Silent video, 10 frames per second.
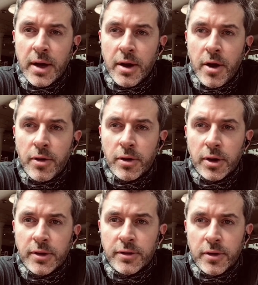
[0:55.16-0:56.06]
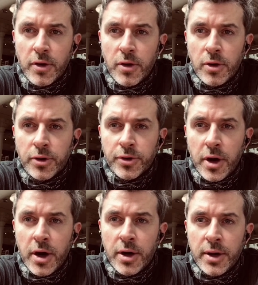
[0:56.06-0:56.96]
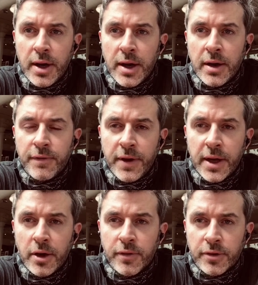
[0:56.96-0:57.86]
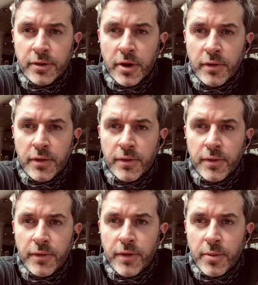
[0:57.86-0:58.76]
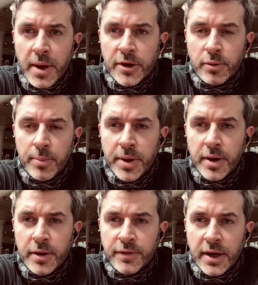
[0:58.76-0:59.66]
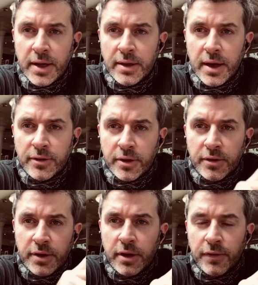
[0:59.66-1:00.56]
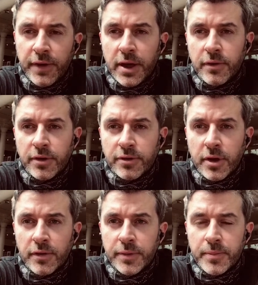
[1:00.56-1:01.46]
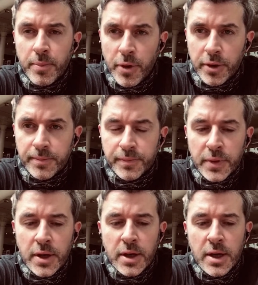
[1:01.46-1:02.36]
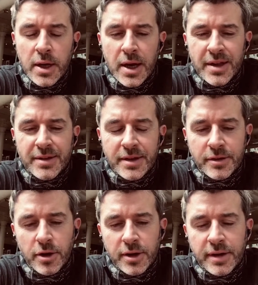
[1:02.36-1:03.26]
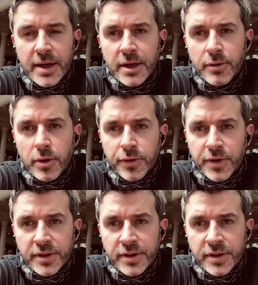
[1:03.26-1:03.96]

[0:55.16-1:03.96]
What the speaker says: Oracle installed on a failover server for a maximum period of 10 days in a single failover server. But it's called a 10-day rule. It's for